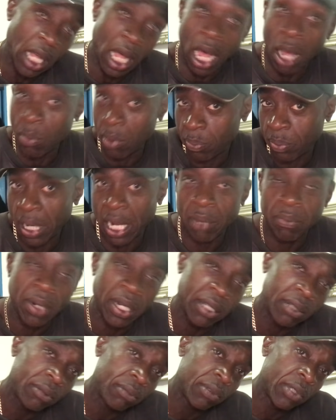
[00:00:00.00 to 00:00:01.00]
I'm a black
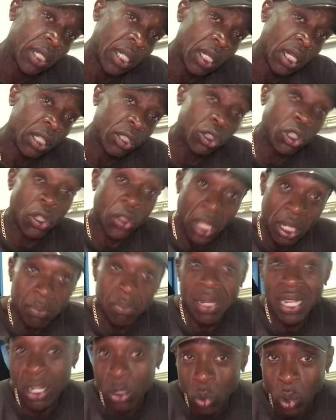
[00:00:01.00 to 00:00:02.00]
man. Do you
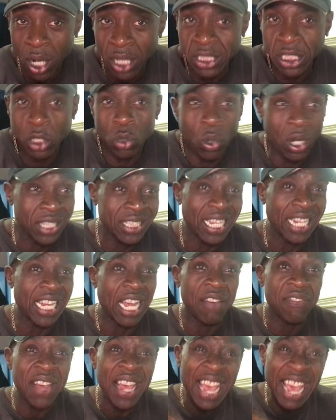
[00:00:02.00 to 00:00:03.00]
think me and Kwasi Kwarteng
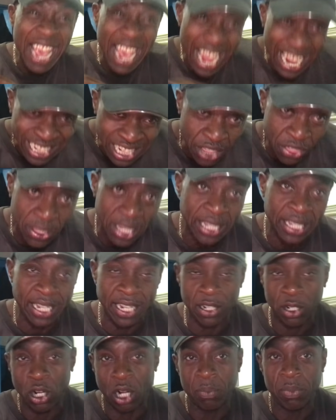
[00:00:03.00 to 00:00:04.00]
have anything
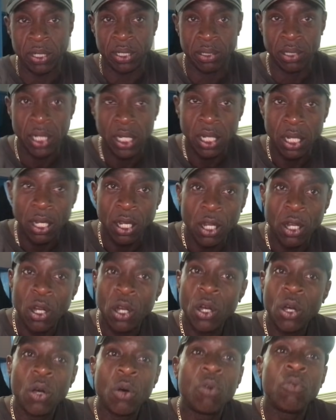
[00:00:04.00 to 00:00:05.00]
in common?
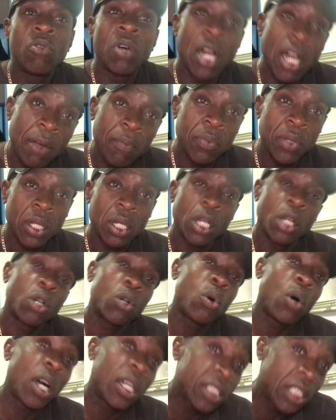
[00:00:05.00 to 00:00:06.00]
Right?
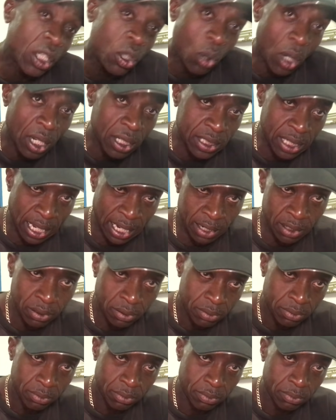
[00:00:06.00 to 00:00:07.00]
Kwasi Kwarteng,
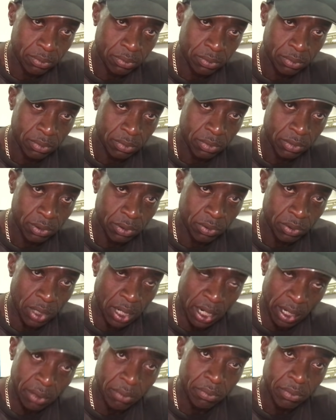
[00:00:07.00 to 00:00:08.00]

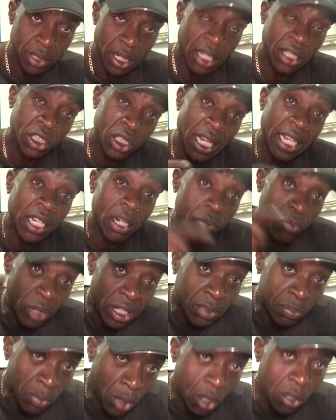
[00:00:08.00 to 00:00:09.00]
right, and Jacob
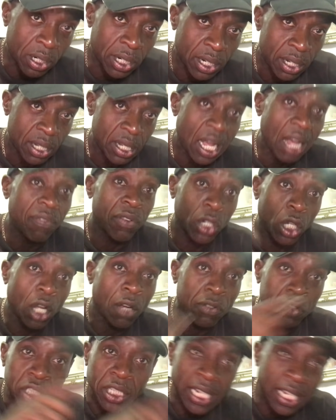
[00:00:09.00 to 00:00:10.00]
Rees-Mogg have a
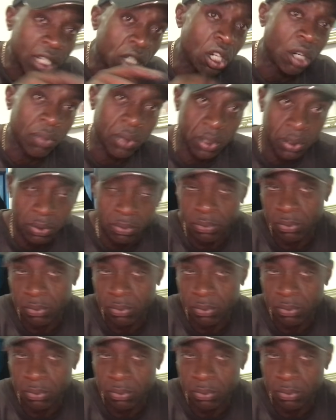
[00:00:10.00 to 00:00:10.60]
lot of shit in common.